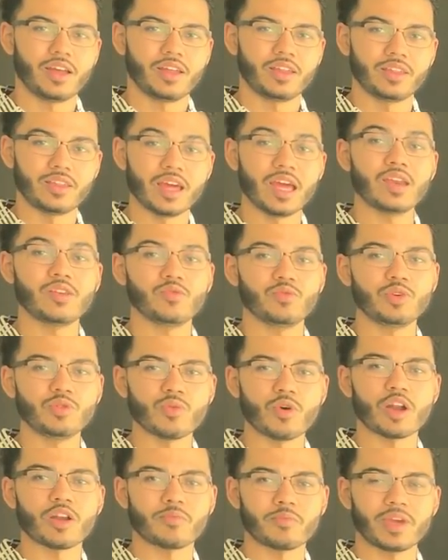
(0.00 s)
then we
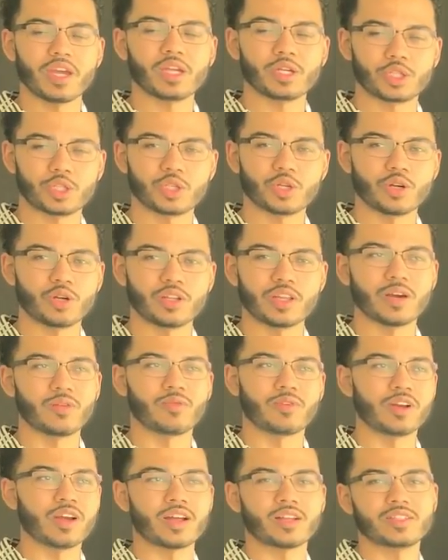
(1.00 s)
want to make sure that
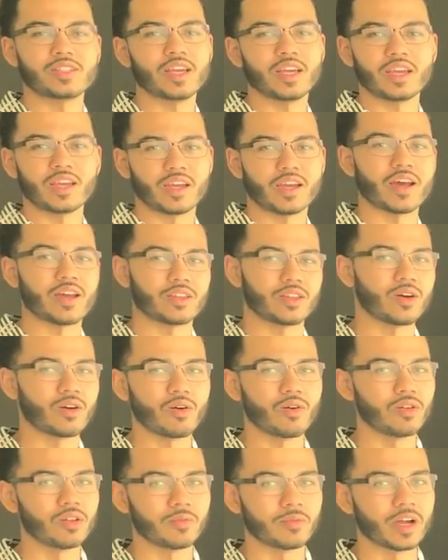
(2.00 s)
we're not taking out the
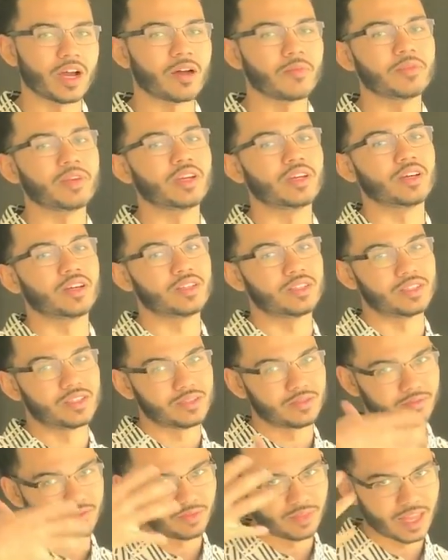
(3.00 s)
whole amount because
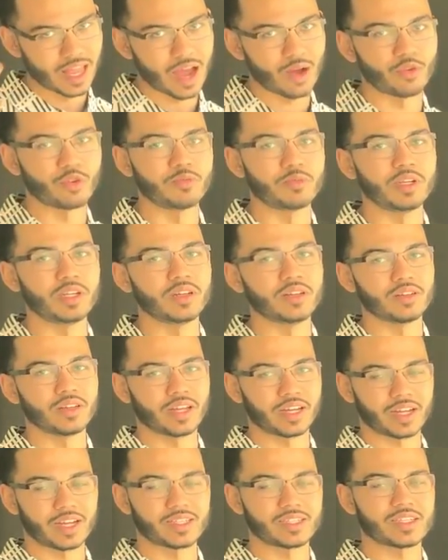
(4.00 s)
that would be,
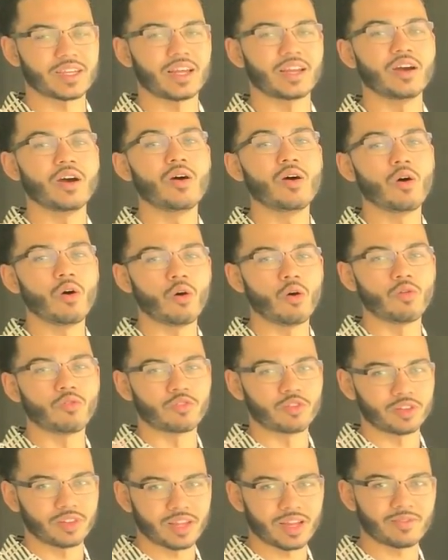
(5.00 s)
like I said,
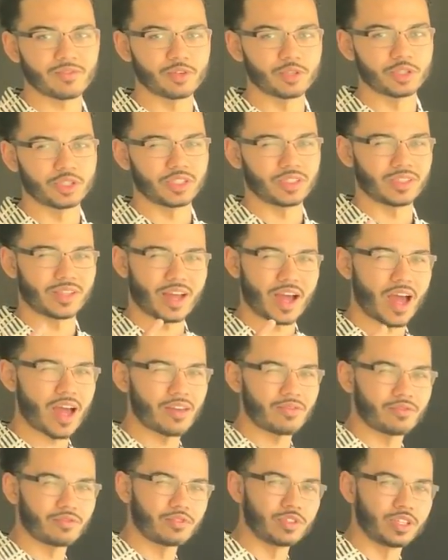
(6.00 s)
over leveraging,
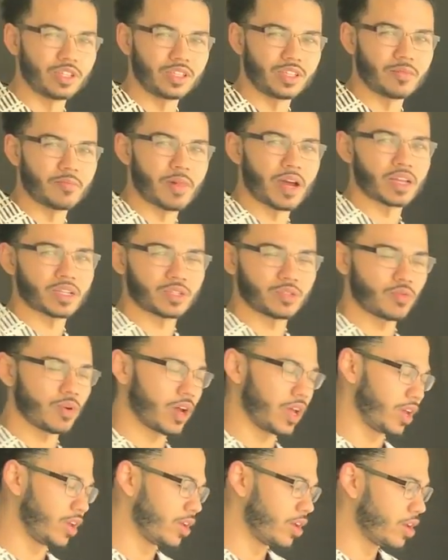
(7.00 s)
not really the best
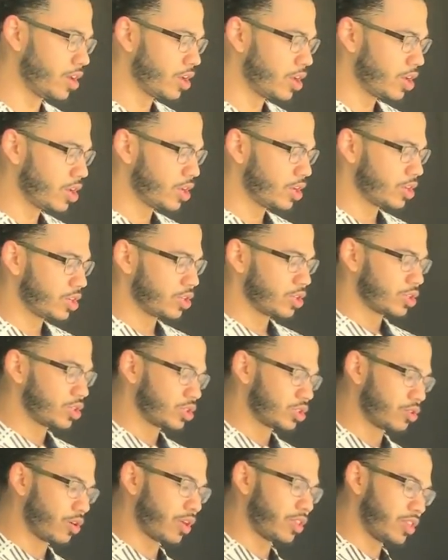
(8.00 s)
way.
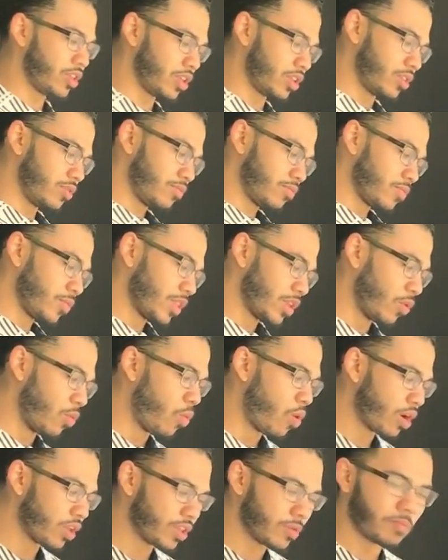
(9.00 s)
So I think
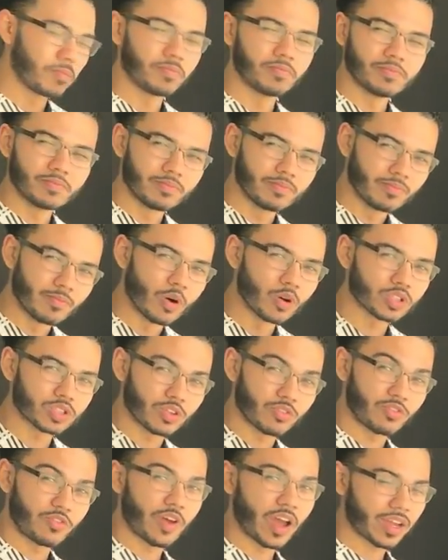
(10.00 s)
one of the most
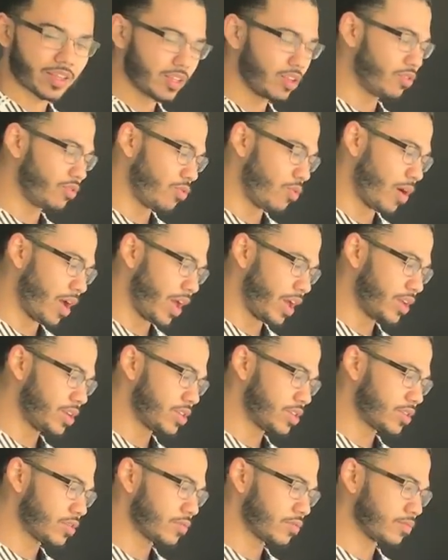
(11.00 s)
effective
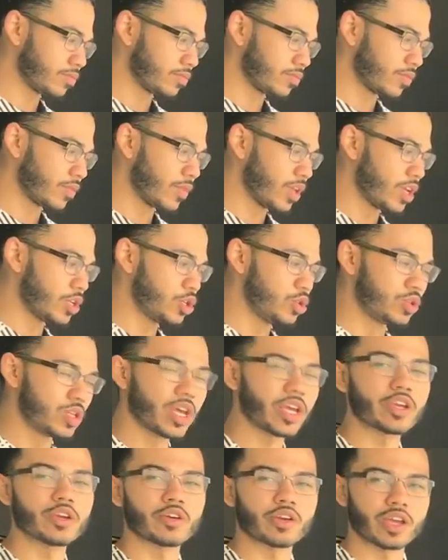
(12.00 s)
ways is you
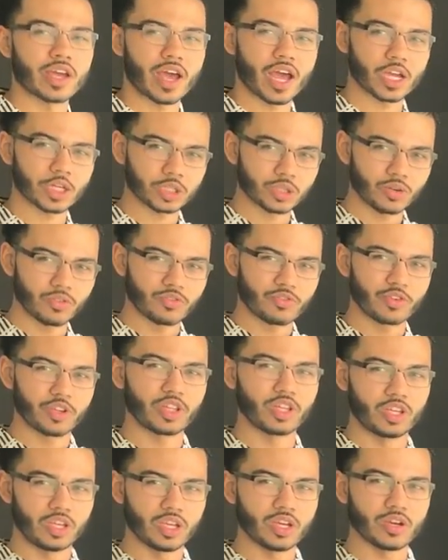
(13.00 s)
take your cash flow for
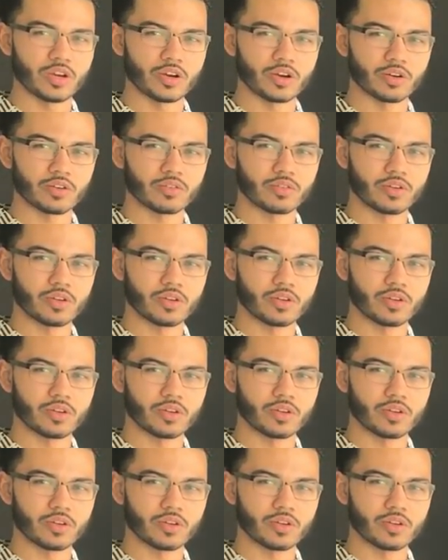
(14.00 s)
the year